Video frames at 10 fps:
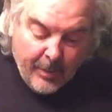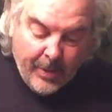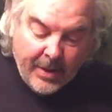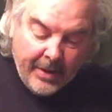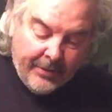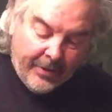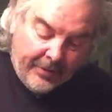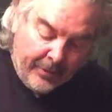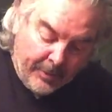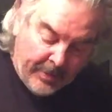but it's
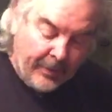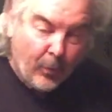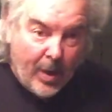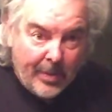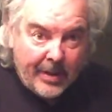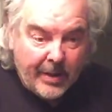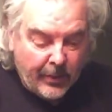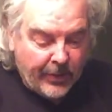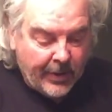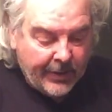this piece of webbing here
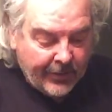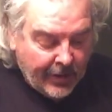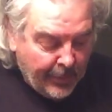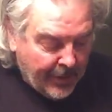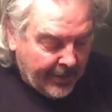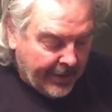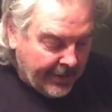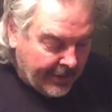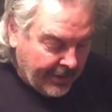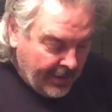with a nice clip on the end.